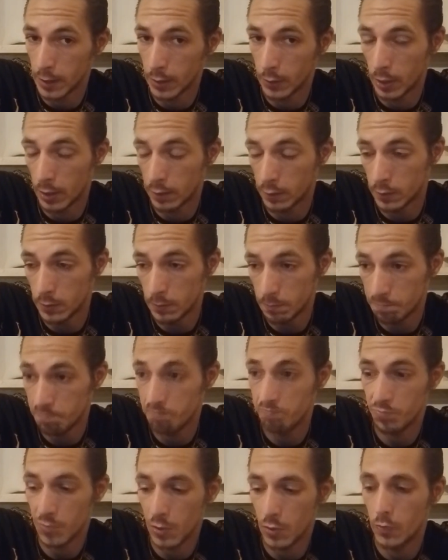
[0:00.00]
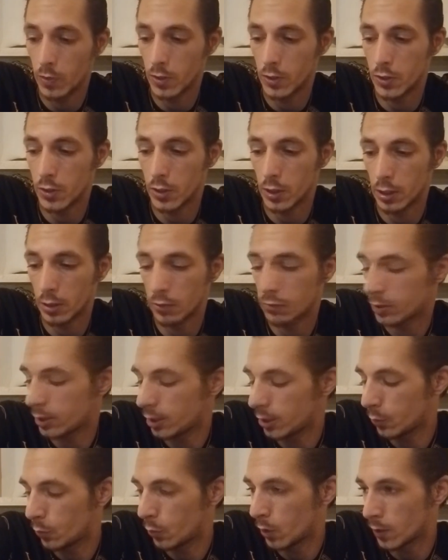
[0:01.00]
however, which
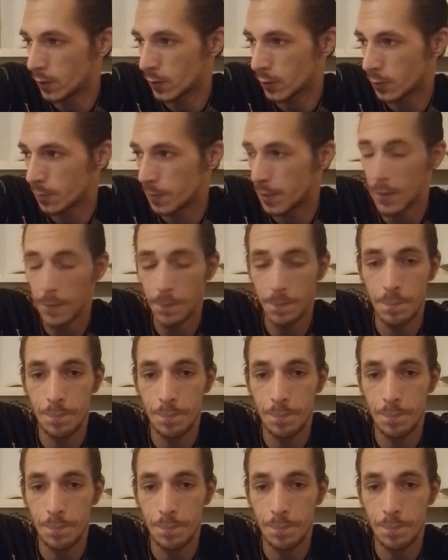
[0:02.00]
really wonders me.